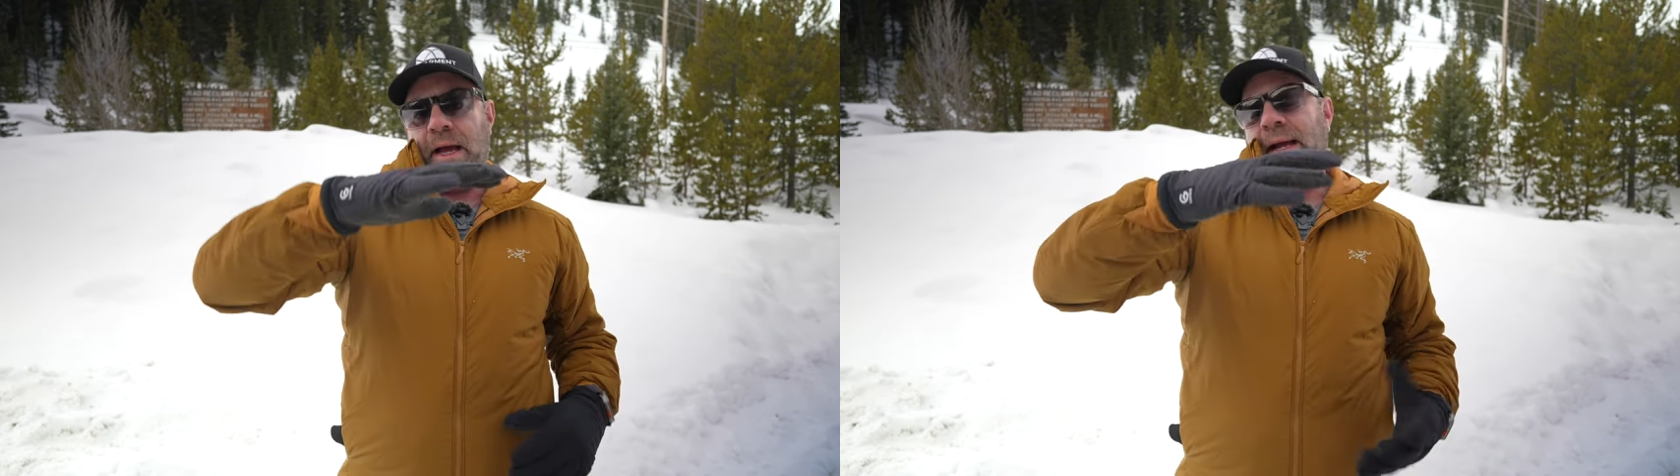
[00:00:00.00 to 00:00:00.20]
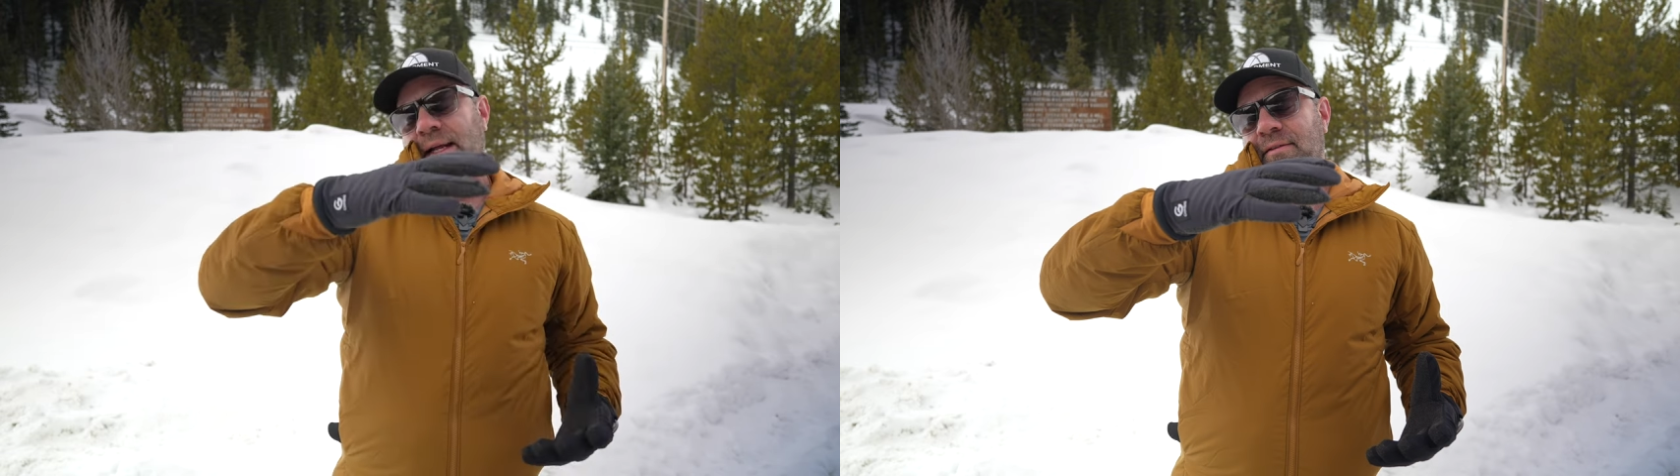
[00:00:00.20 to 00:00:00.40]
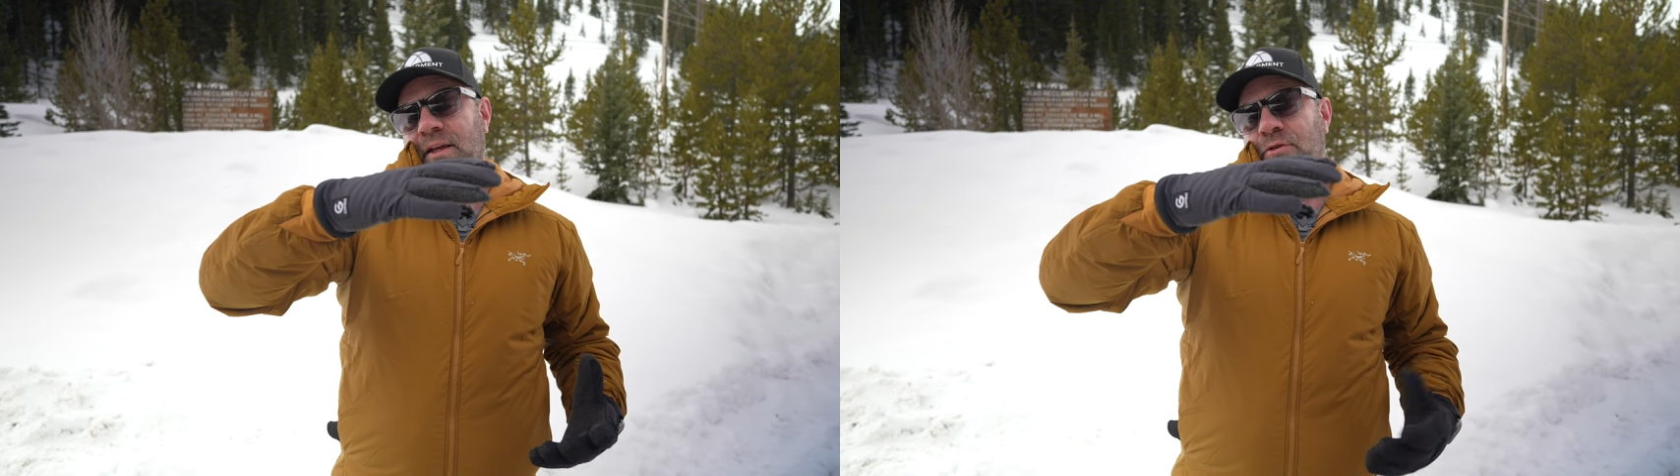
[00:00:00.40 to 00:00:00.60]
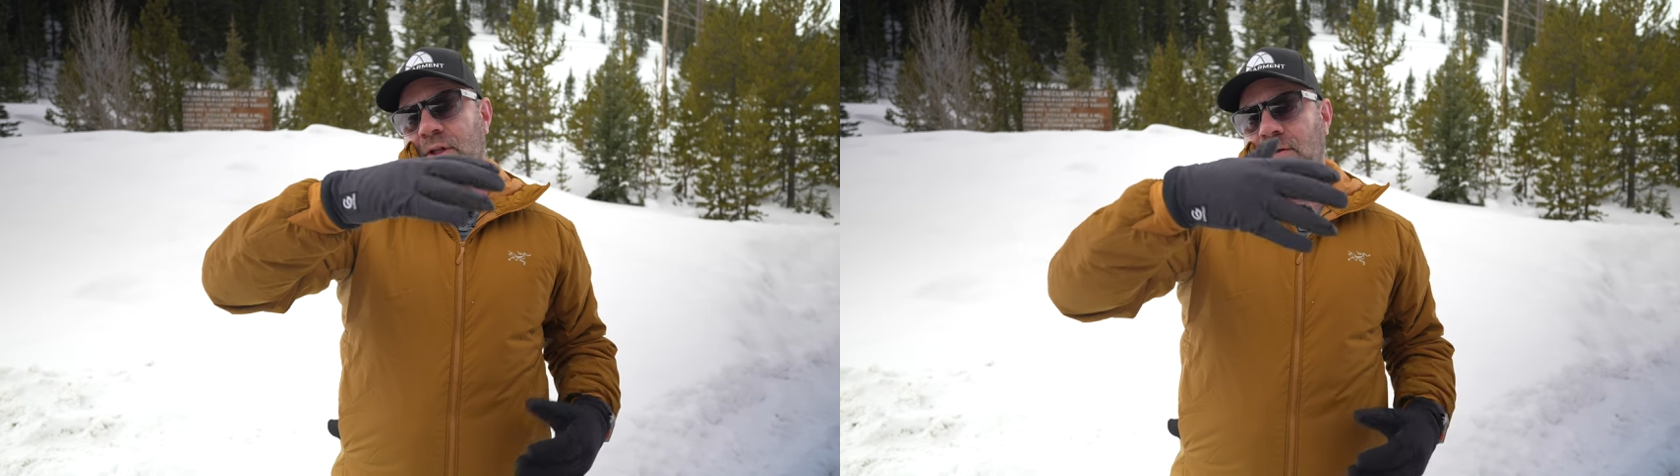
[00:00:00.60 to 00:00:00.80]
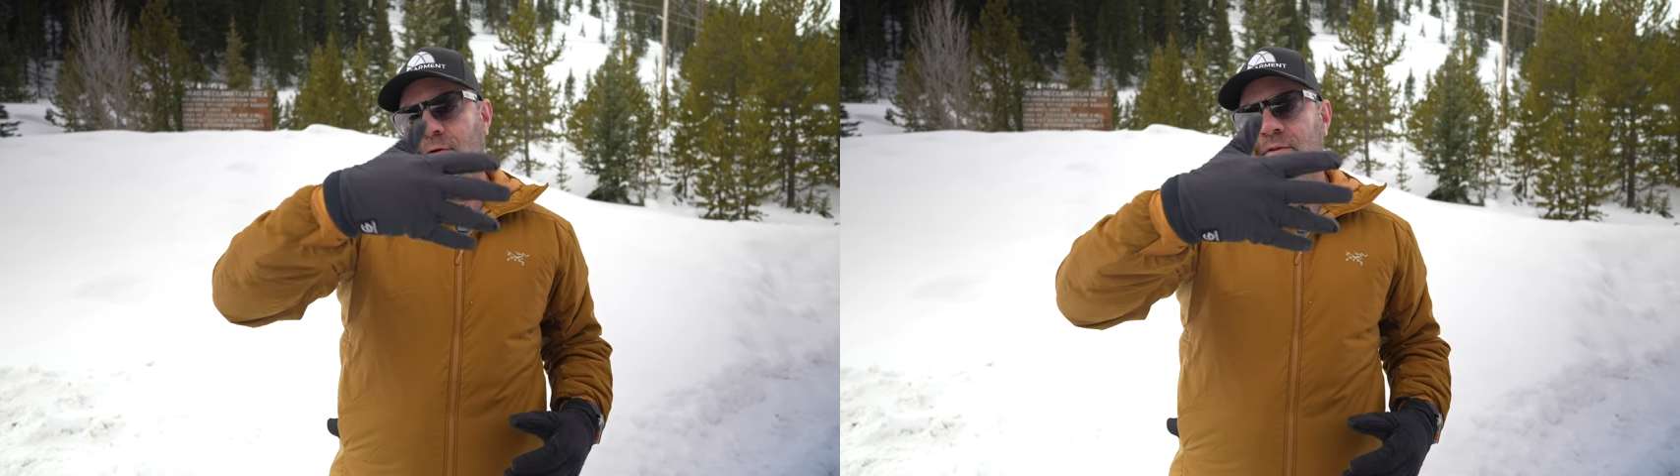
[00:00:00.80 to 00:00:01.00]
I guess, entry
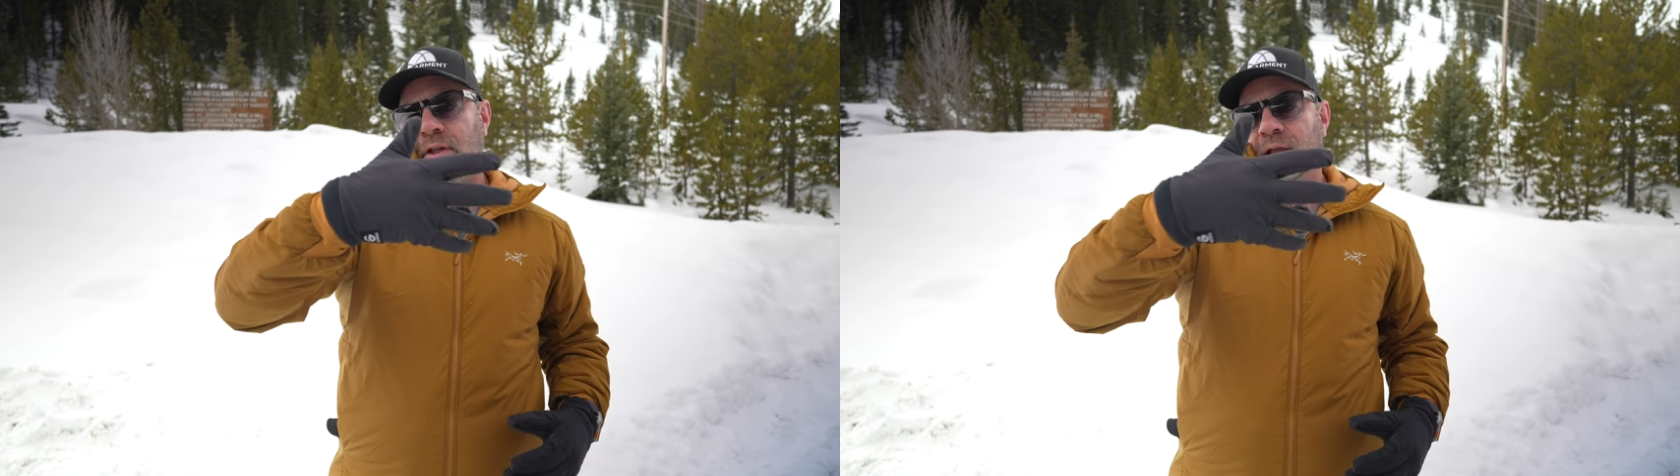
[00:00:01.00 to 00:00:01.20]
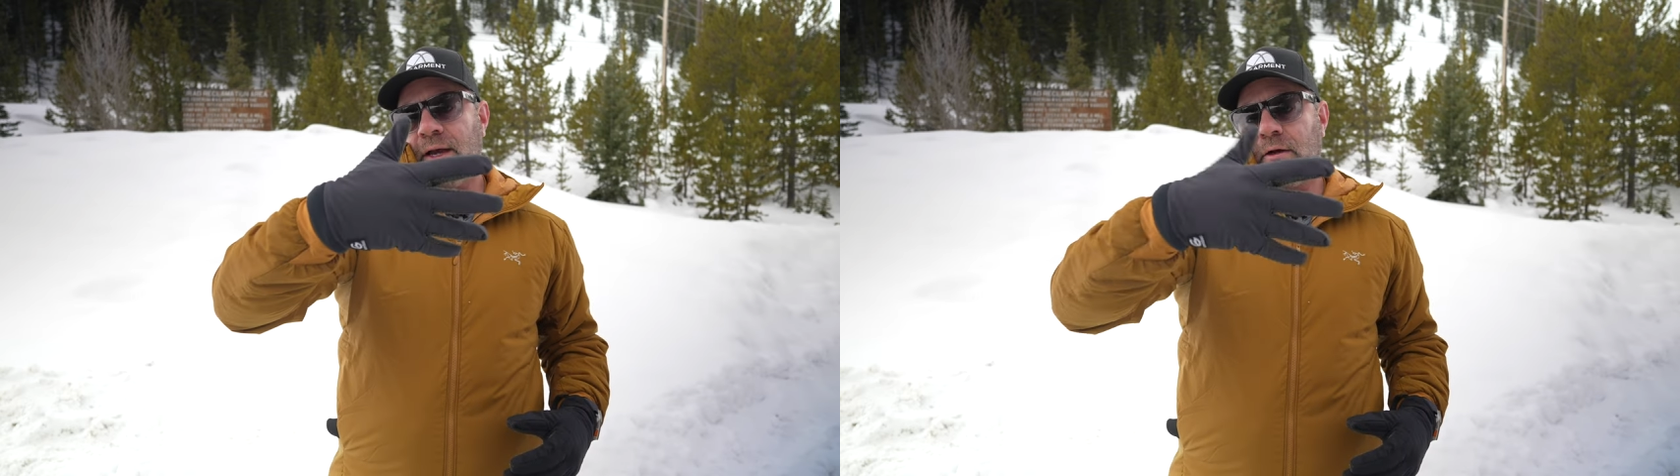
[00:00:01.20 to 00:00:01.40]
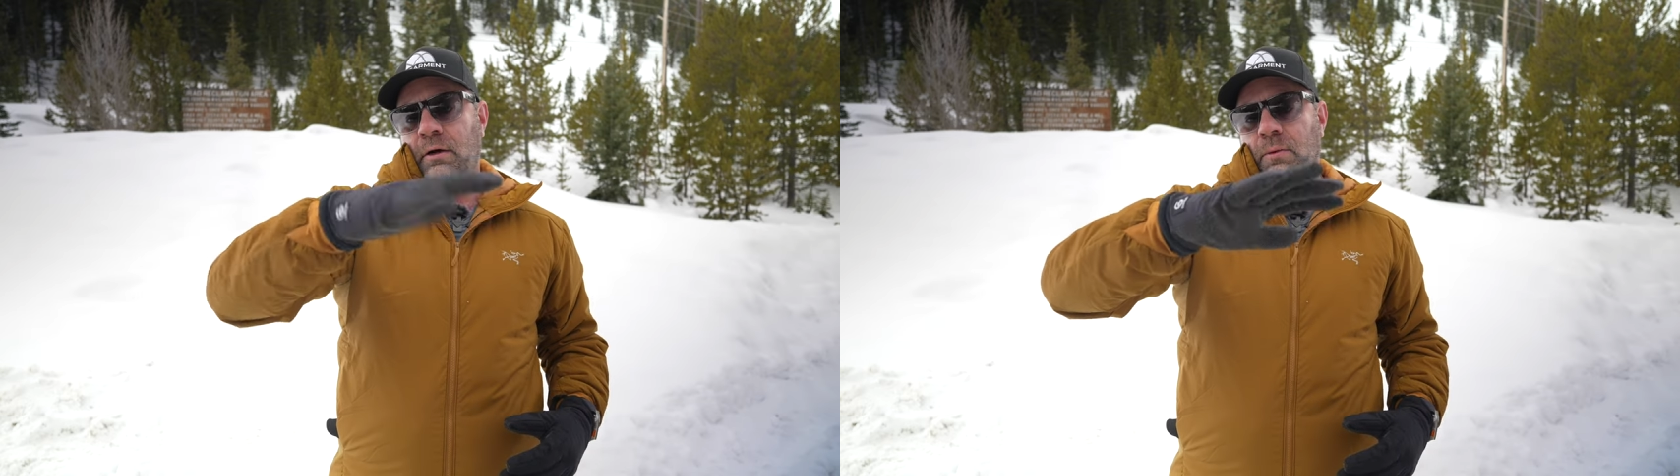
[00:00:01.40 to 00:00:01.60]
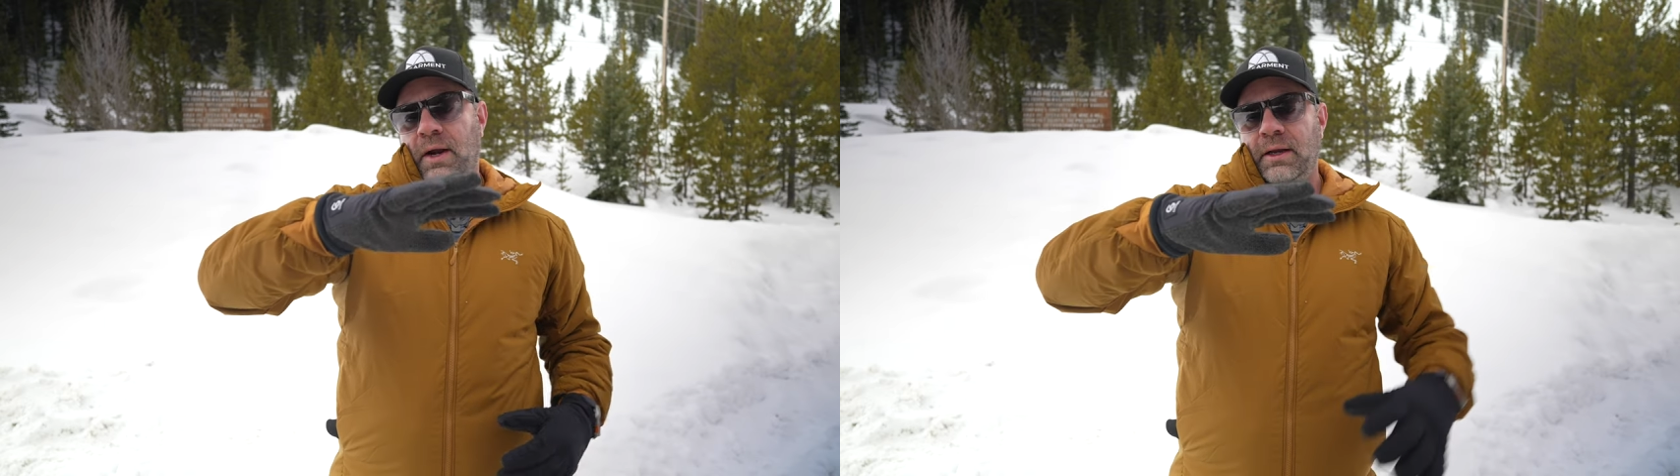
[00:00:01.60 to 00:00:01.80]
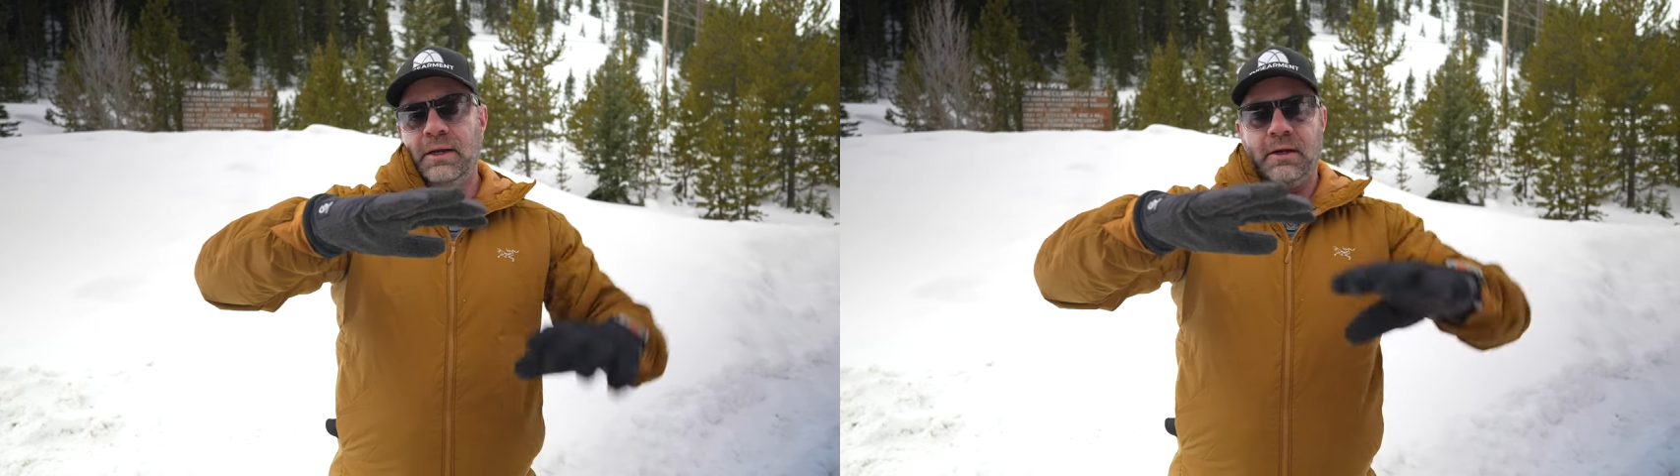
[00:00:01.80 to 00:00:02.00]
level, the liner
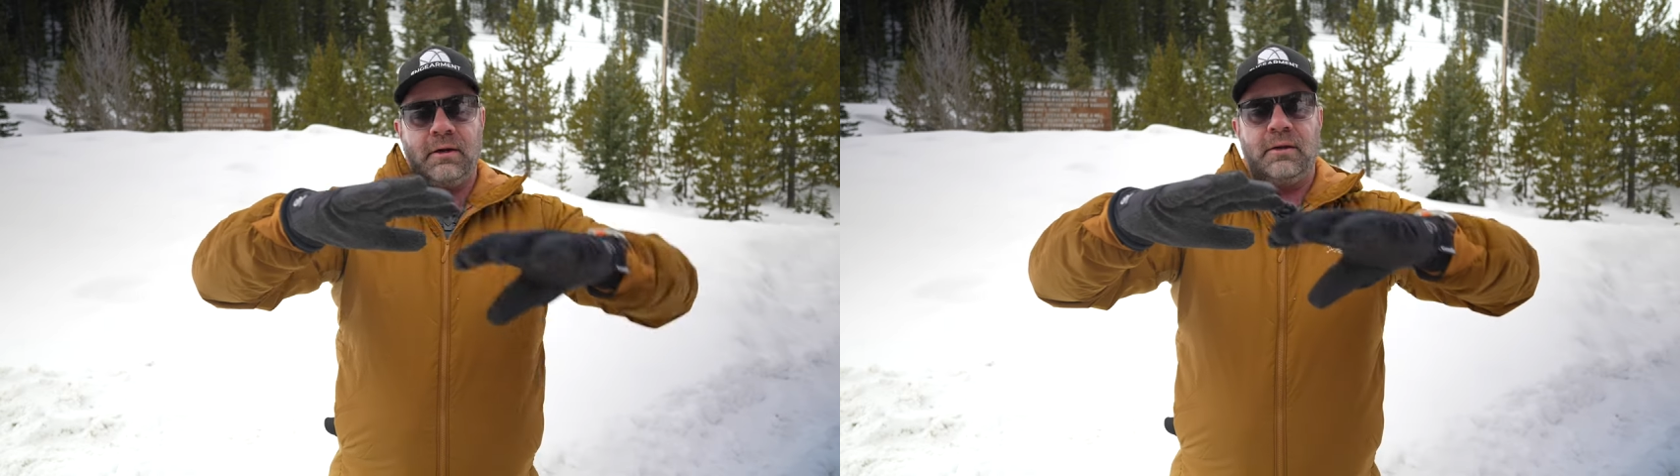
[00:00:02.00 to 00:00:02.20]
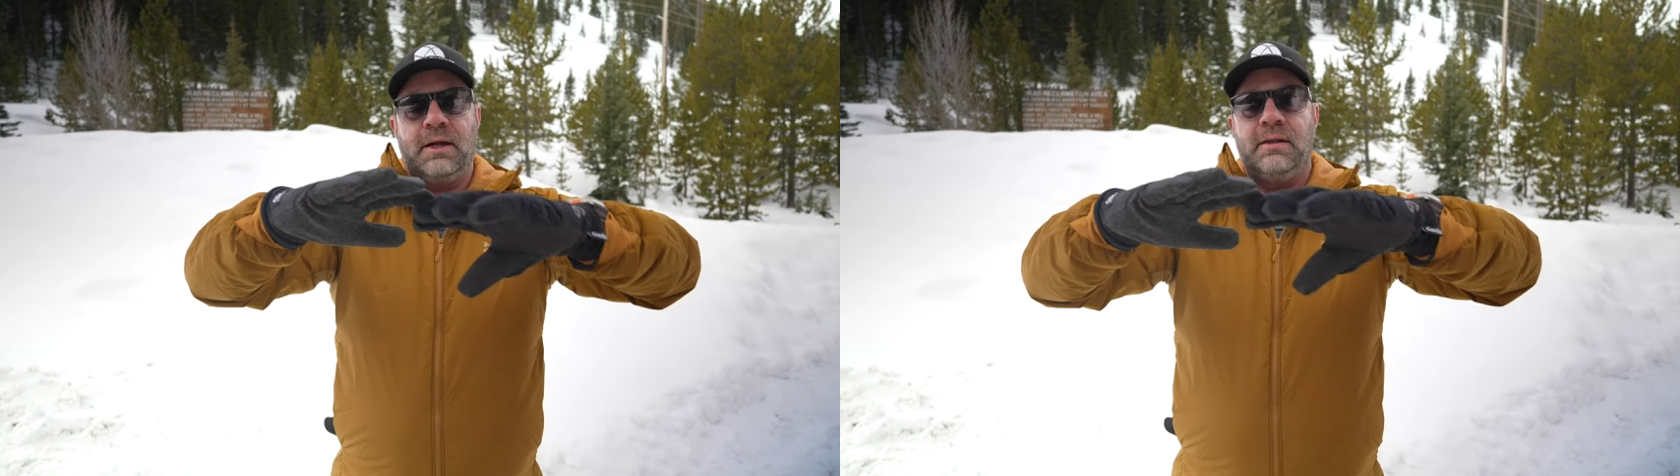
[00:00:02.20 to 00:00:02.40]
right here,